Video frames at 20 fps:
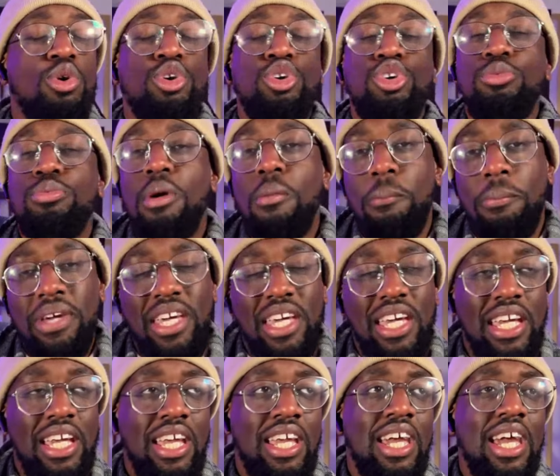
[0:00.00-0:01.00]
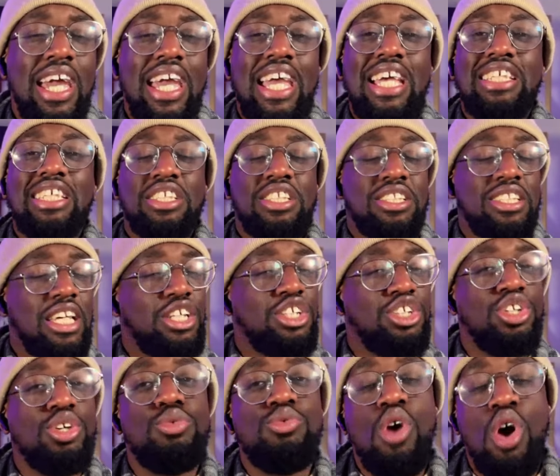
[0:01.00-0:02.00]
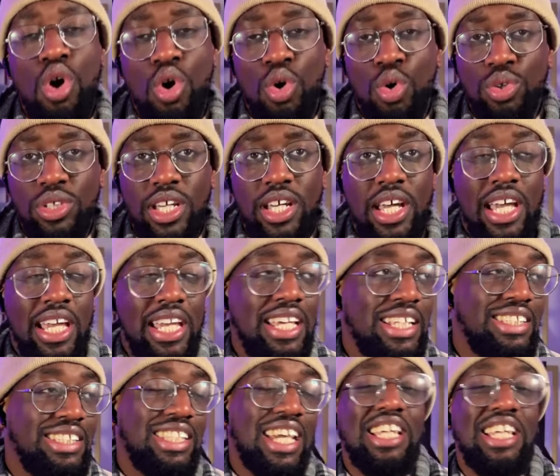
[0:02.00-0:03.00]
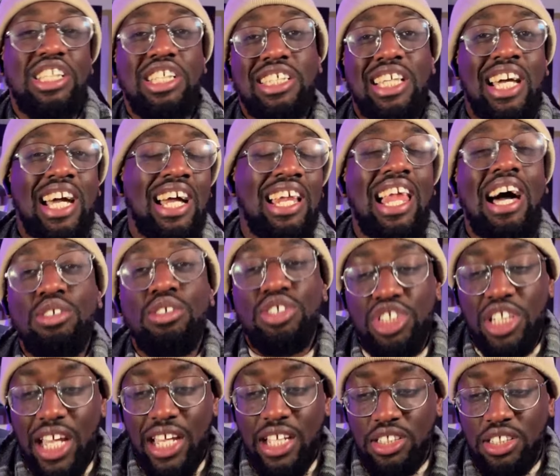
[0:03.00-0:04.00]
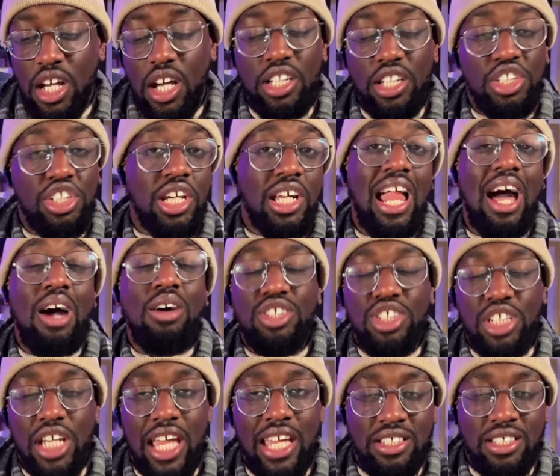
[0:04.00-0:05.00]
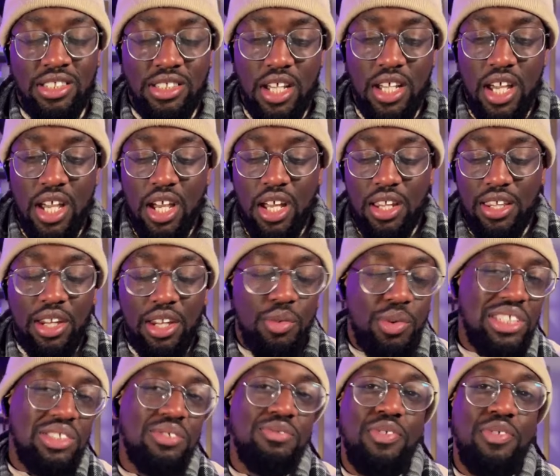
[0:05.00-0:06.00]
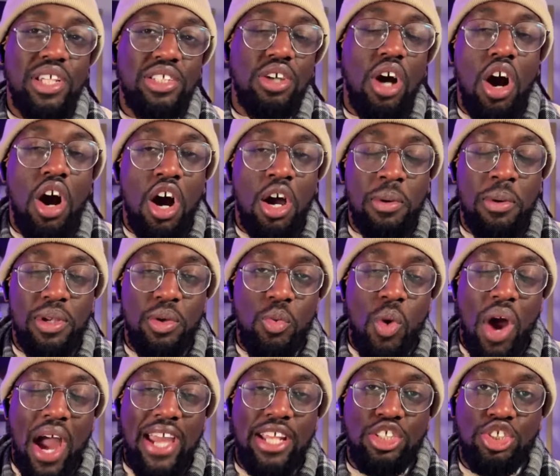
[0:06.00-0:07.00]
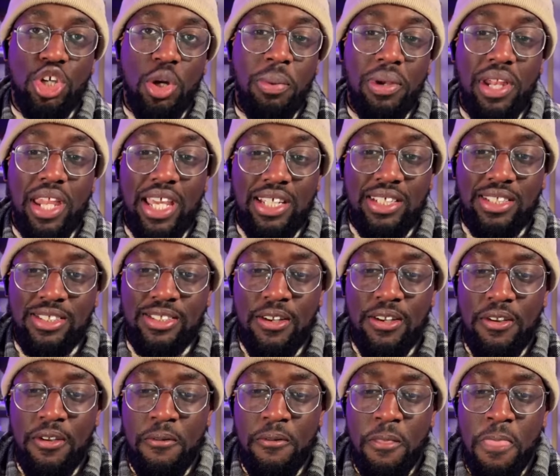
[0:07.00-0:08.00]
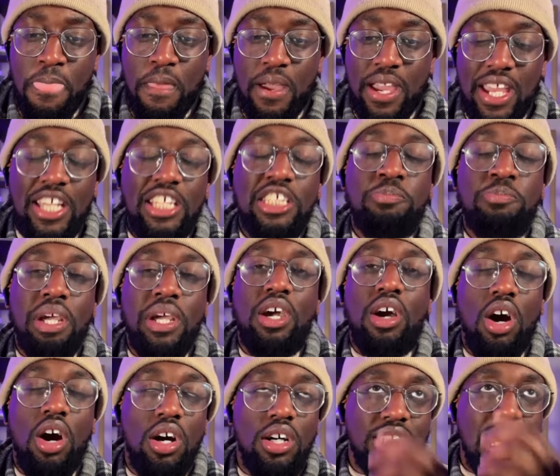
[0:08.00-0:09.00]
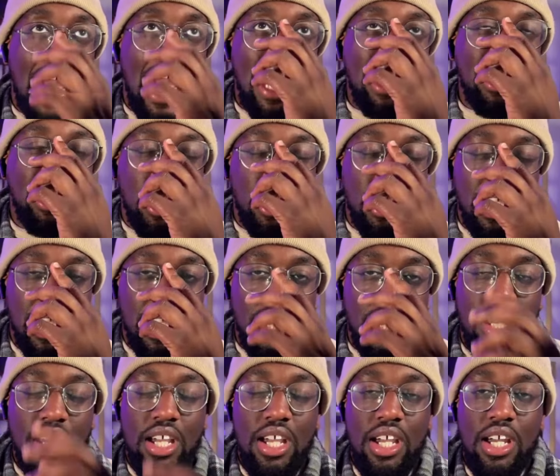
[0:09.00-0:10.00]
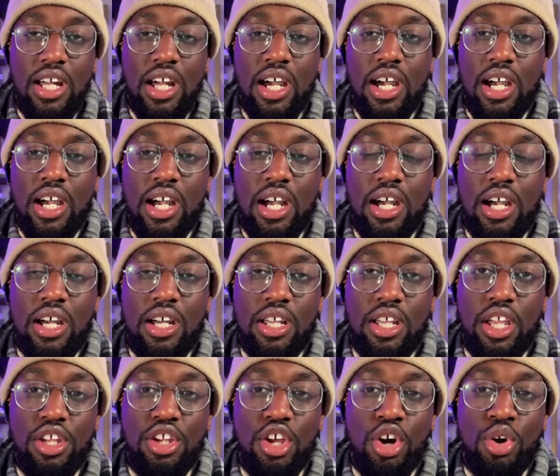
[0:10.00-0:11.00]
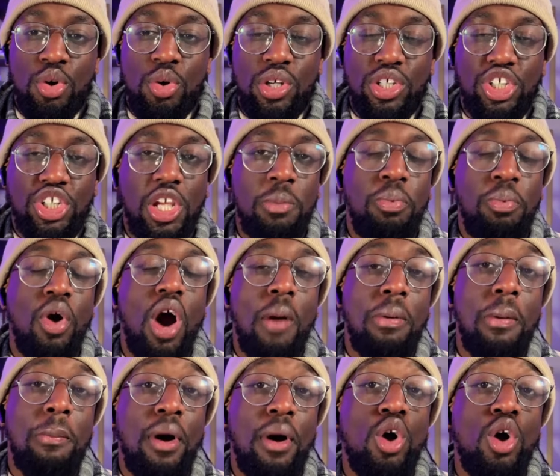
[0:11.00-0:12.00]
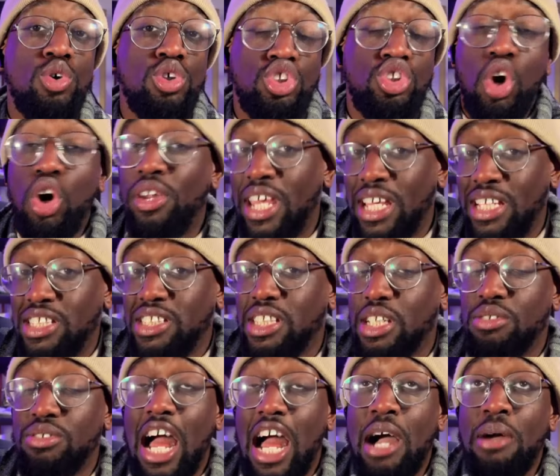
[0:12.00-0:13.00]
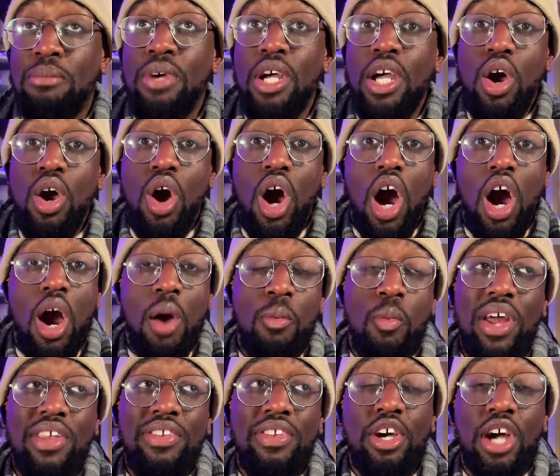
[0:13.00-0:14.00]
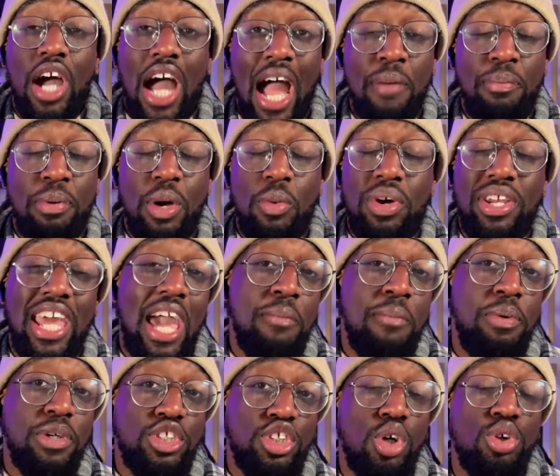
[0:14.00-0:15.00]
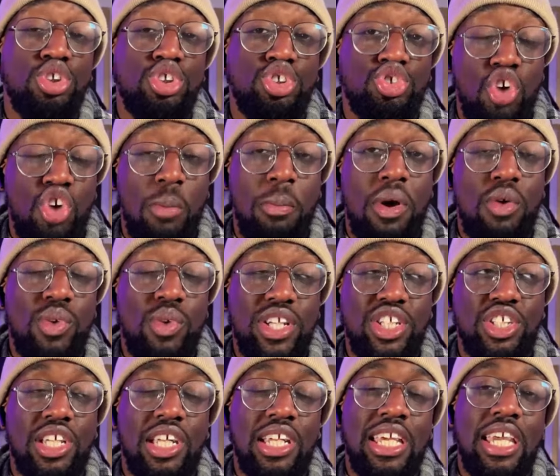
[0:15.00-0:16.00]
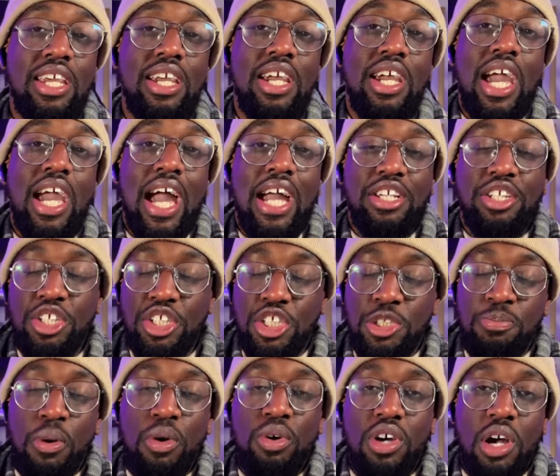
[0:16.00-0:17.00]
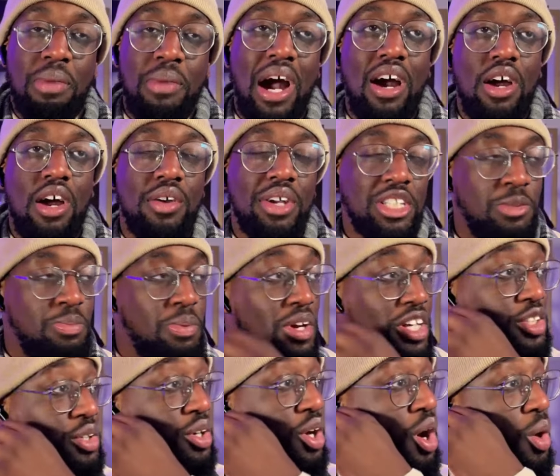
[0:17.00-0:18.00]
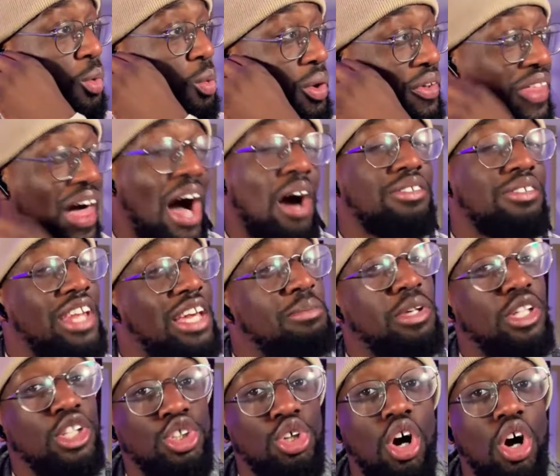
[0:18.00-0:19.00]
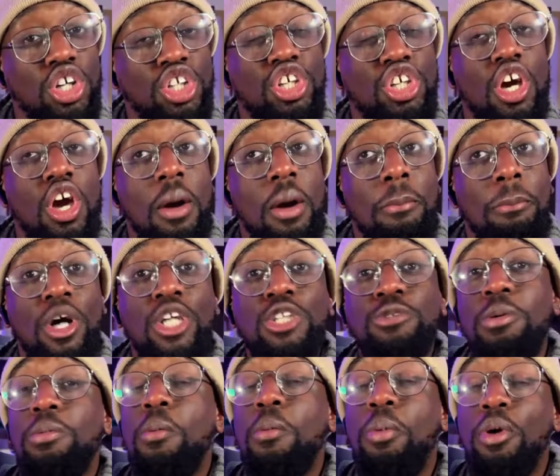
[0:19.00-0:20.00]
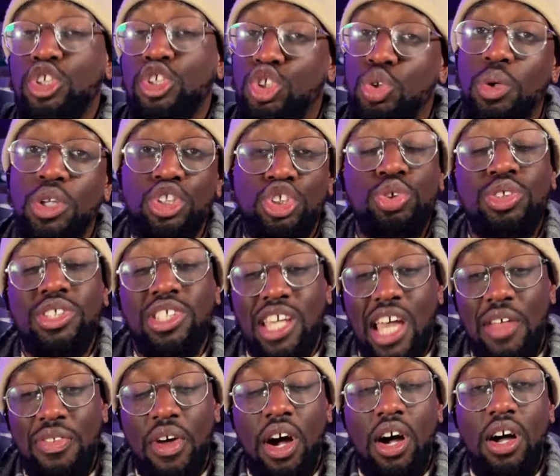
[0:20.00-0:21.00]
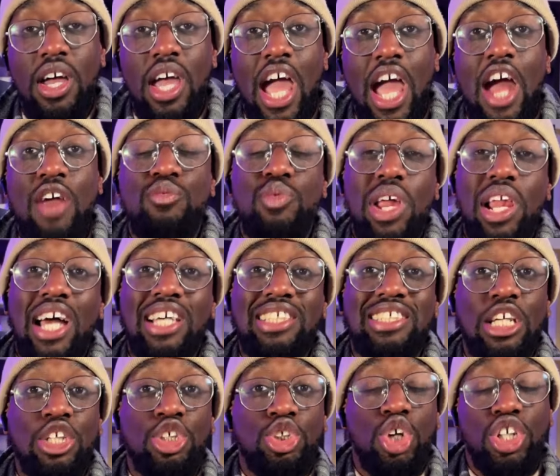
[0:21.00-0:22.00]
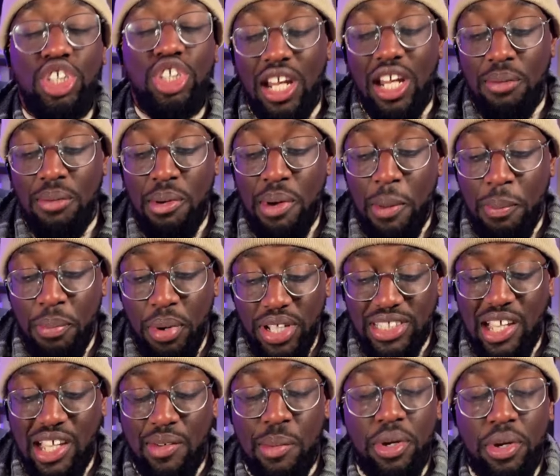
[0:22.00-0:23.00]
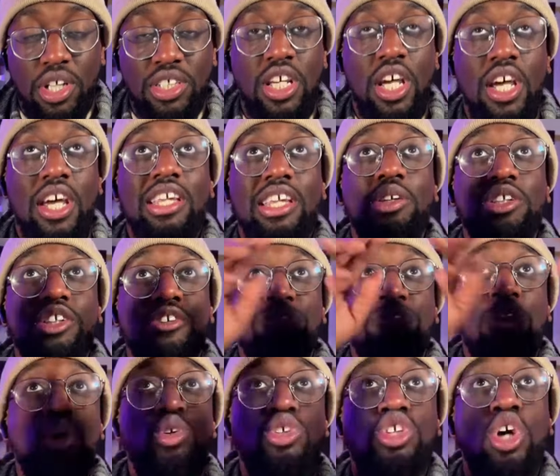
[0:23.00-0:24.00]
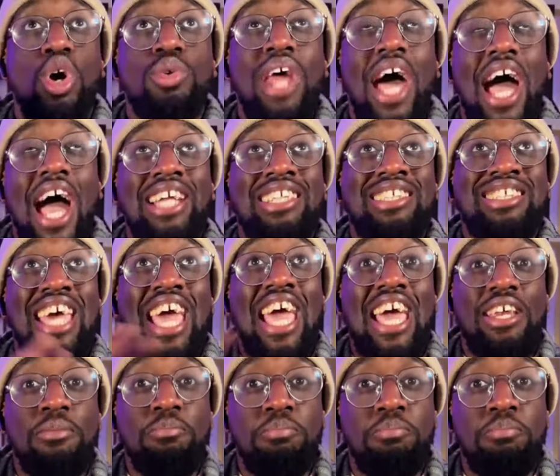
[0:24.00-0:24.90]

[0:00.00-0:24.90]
human being. He's a six-year-old. He's saying she's a clout chaser and she clout chased. Now the reason for this argument and why it took place is because actually, uh, you know, she put up a post on Instagram um, when the when the episodes dropped originally, and she spoke about her experience without naming Josh, most people put two and two together and realized that Josh, and I remember I put it together because there was a photo that had 10